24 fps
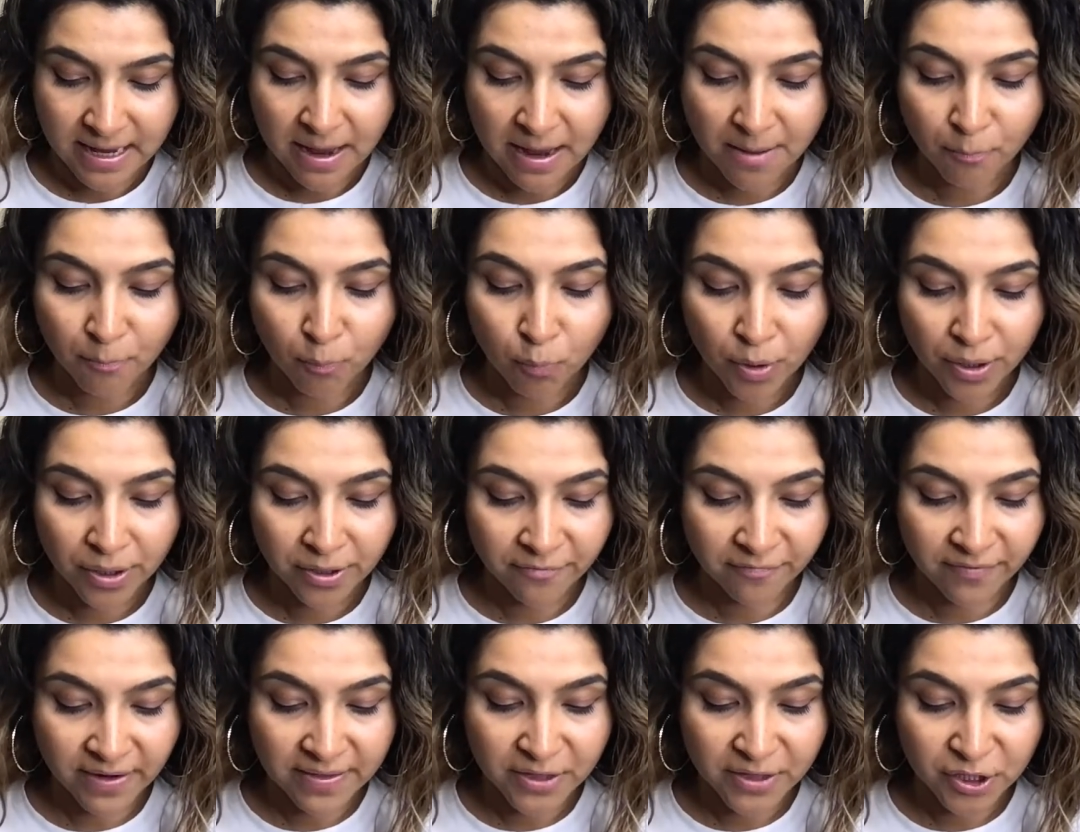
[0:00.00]
I'm going
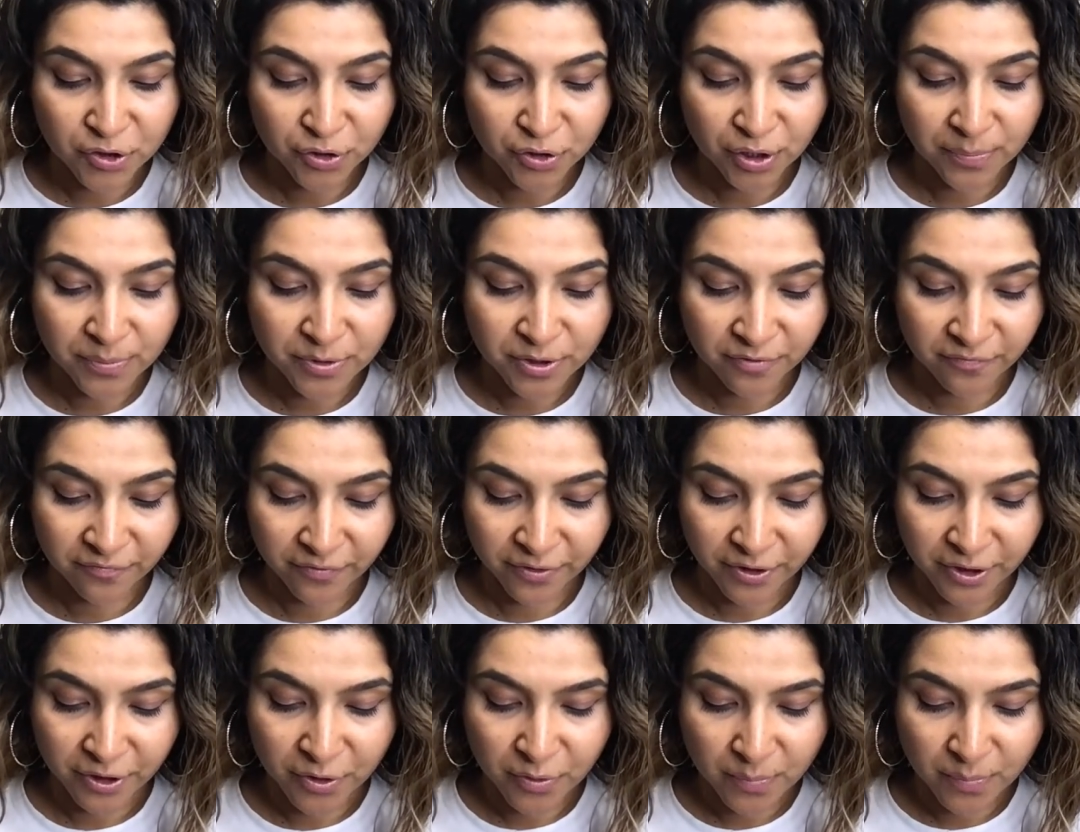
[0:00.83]
to find the scripture
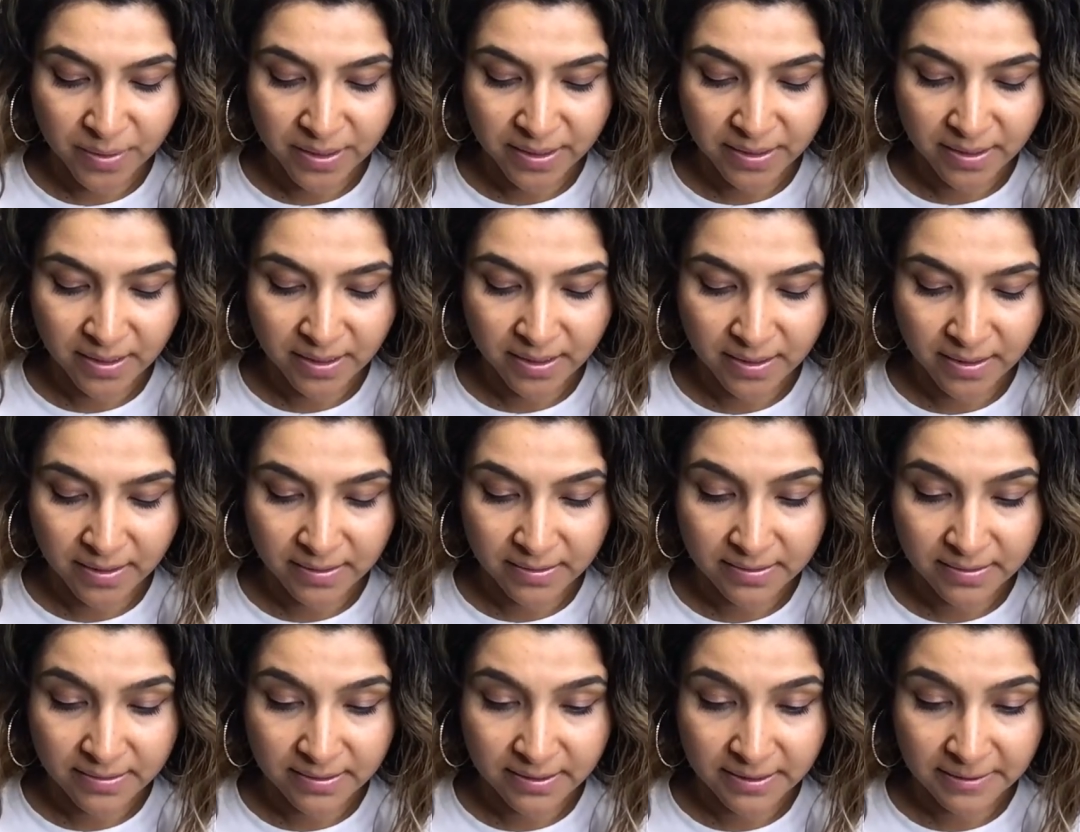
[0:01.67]
for you
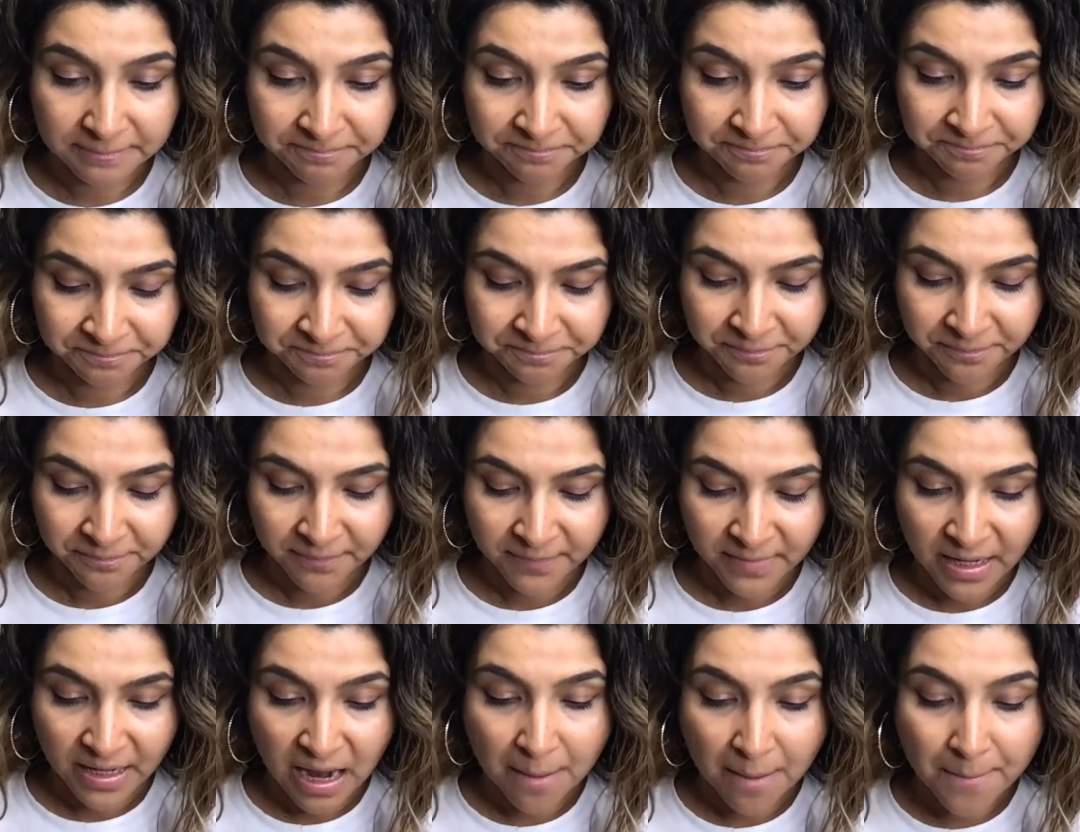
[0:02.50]
because
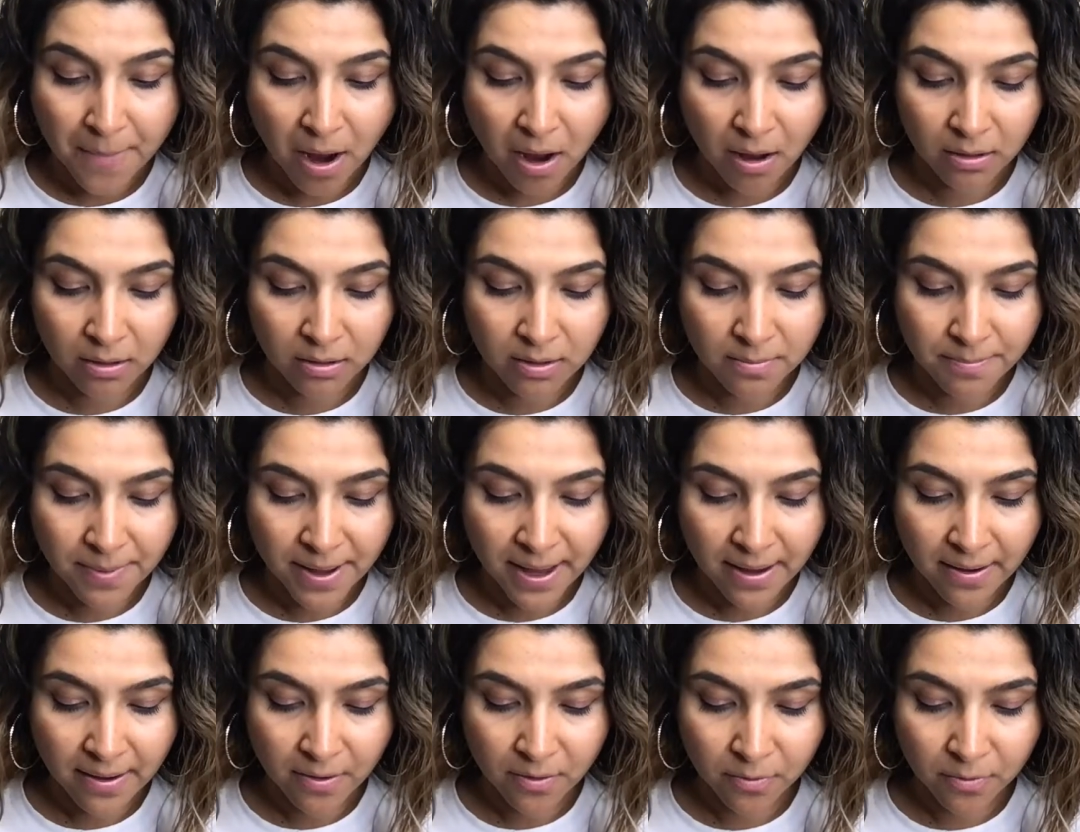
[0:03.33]
I'm all
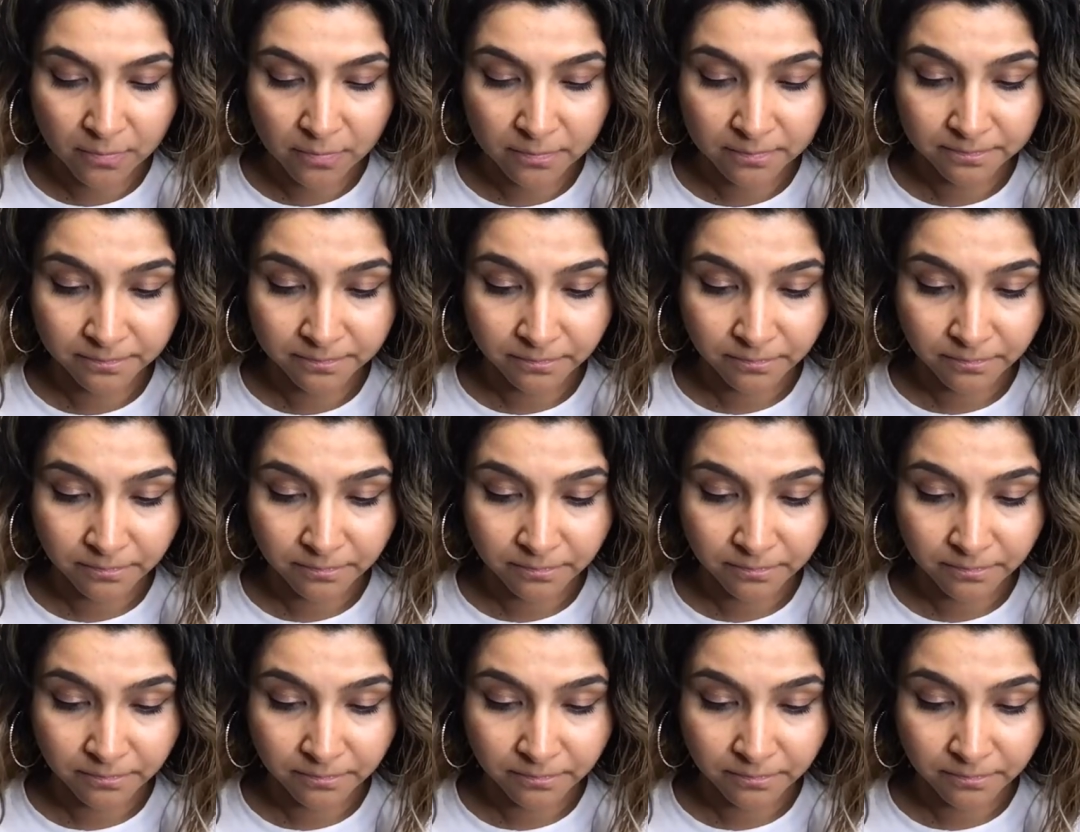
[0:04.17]
about